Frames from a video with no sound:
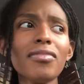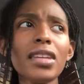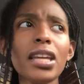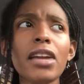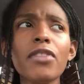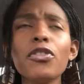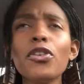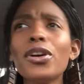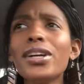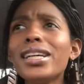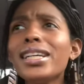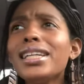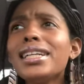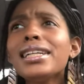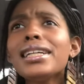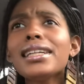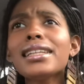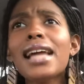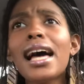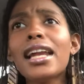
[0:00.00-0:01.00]
if you're eating
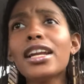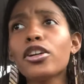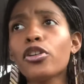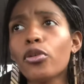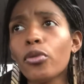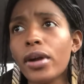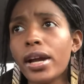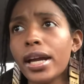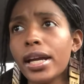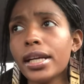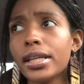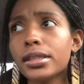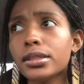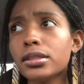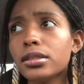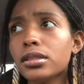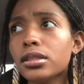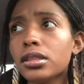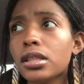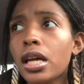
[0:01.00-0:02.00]
a lot of
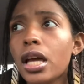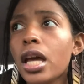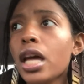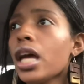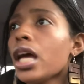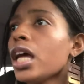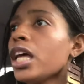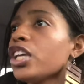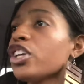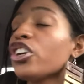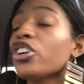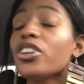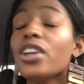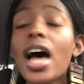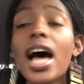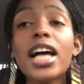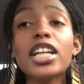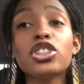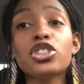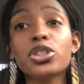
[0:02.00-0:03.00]
grains, you're
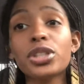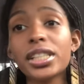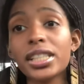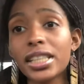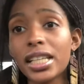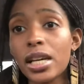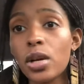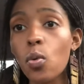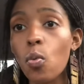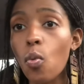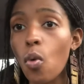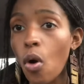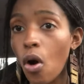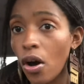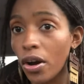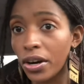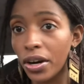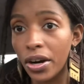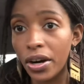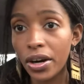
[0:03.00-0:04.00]
not drinking
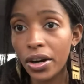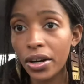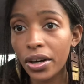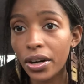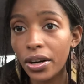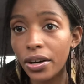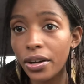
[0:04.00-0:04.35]
water,